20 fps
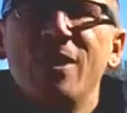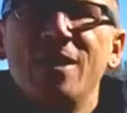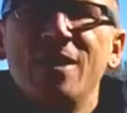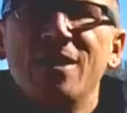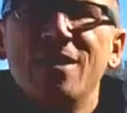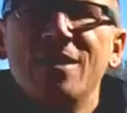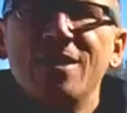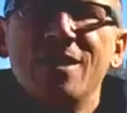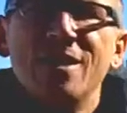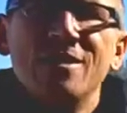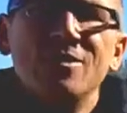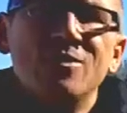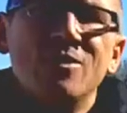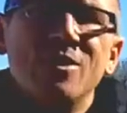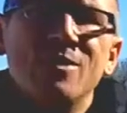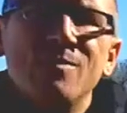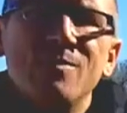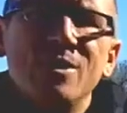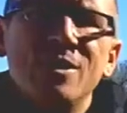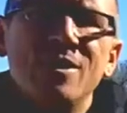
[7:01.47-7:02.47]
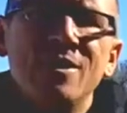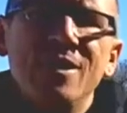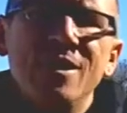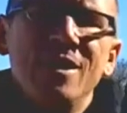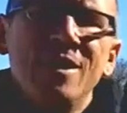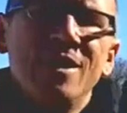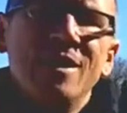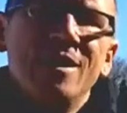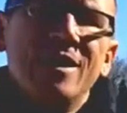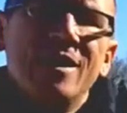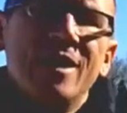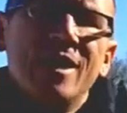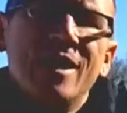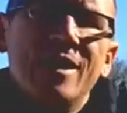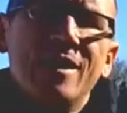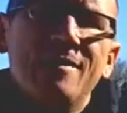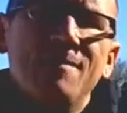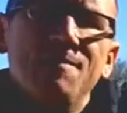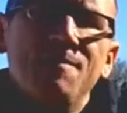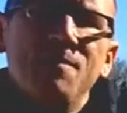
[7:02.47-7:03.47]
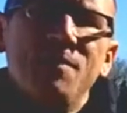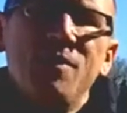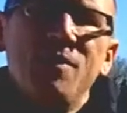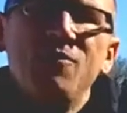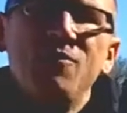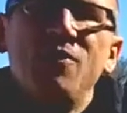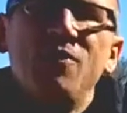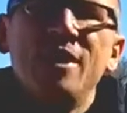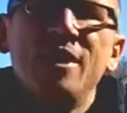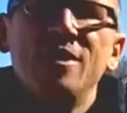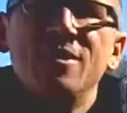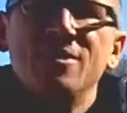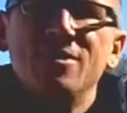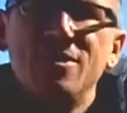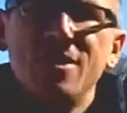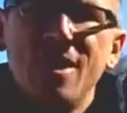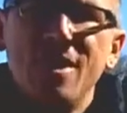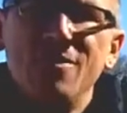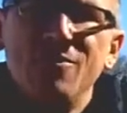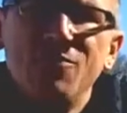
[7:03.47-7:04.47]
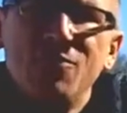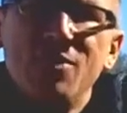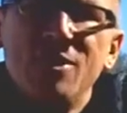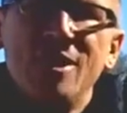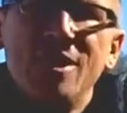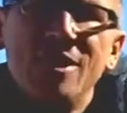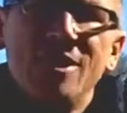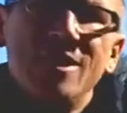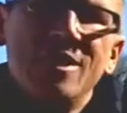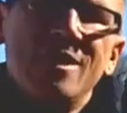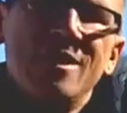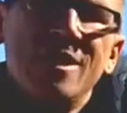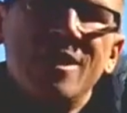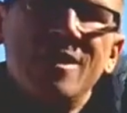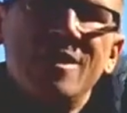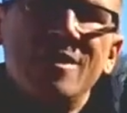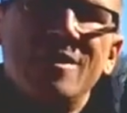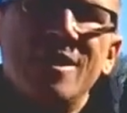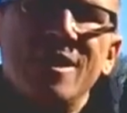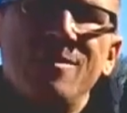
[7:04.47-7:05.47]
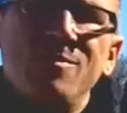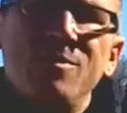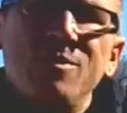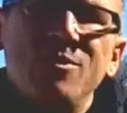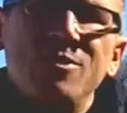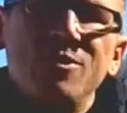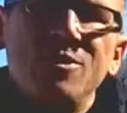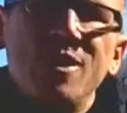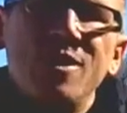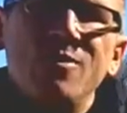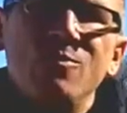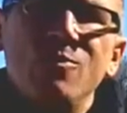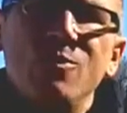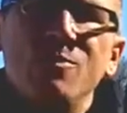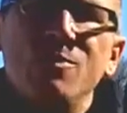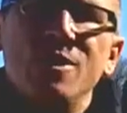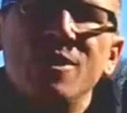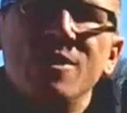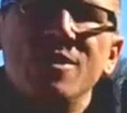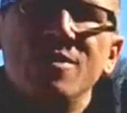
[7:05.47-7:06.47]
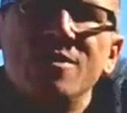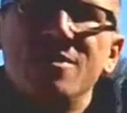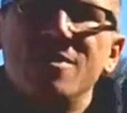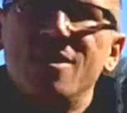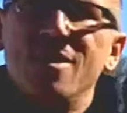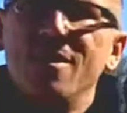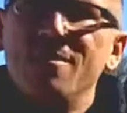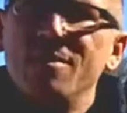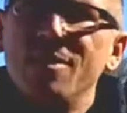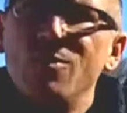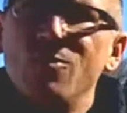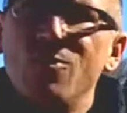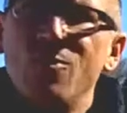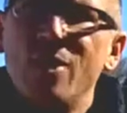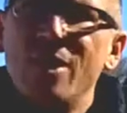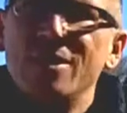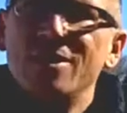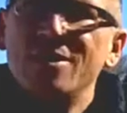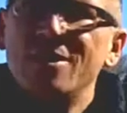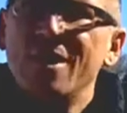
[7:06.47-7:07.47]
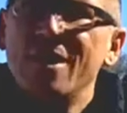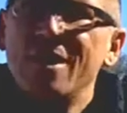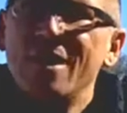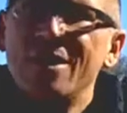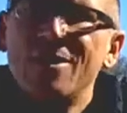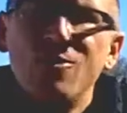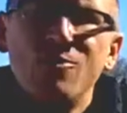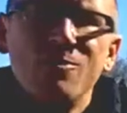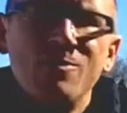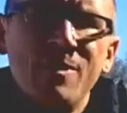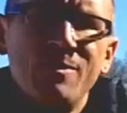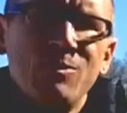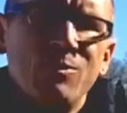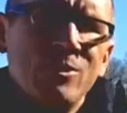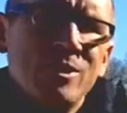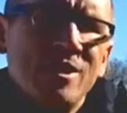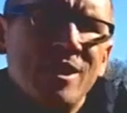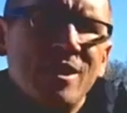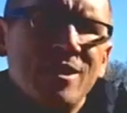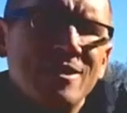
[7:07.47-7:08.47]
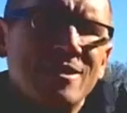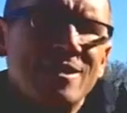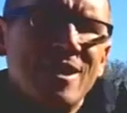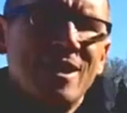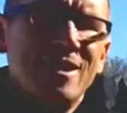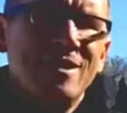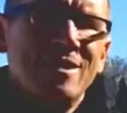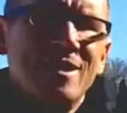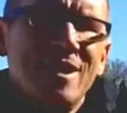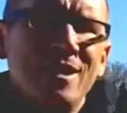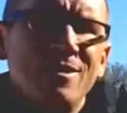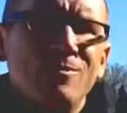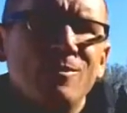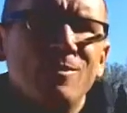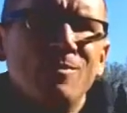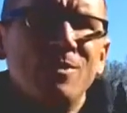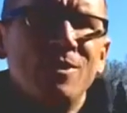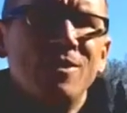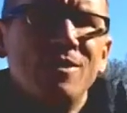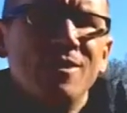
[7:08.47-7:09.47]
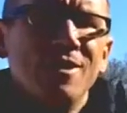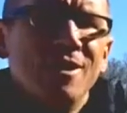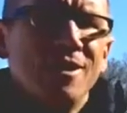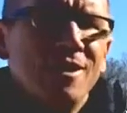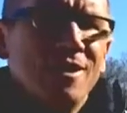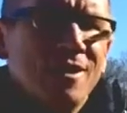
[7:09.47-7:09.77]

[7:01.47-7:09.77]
make it that it's going to be final date for getting in on the 10% will be this coming Wednesday. And I don't remember what that exact date would be.